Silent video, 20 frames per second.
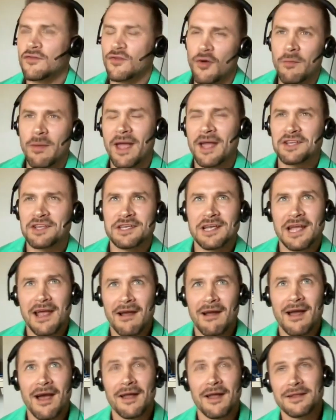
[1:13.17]
So Apache
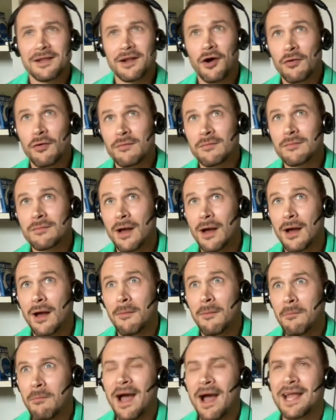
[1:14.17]
Heron, you know,
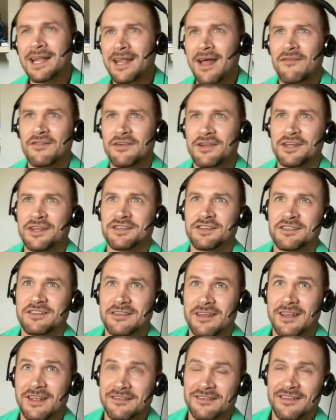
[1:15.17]
uh, by
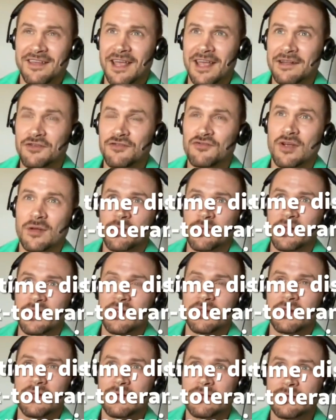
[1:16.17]
definition, is a
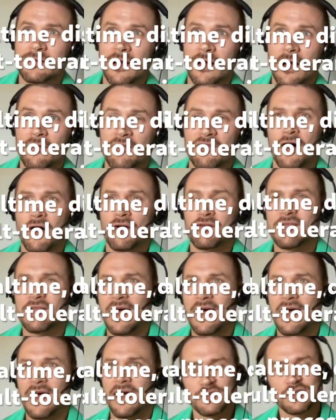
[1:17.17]
distributed uh,
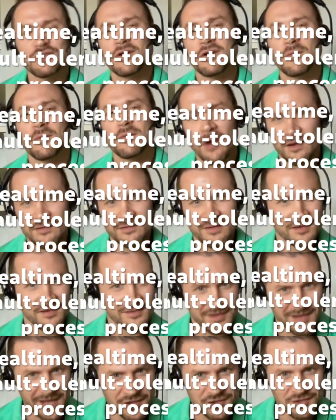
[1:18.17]
fault-tolerant stream
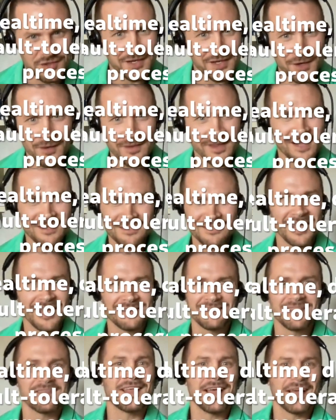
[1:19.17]
processing engine. You know,
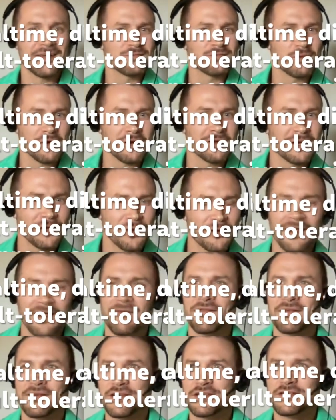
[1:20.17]
that's that's the textbook, you know,
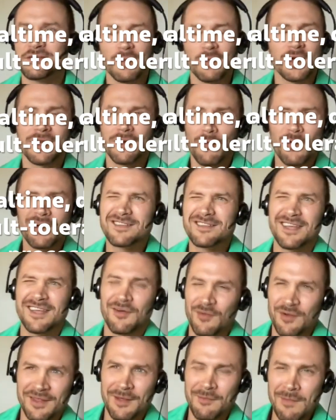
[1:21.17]
definition. But you know, what does
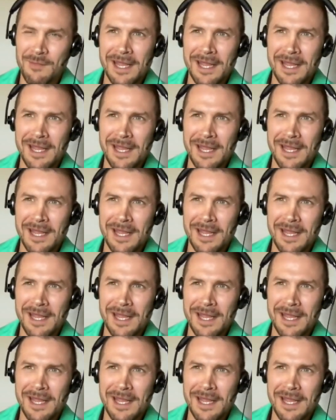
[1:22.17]
that really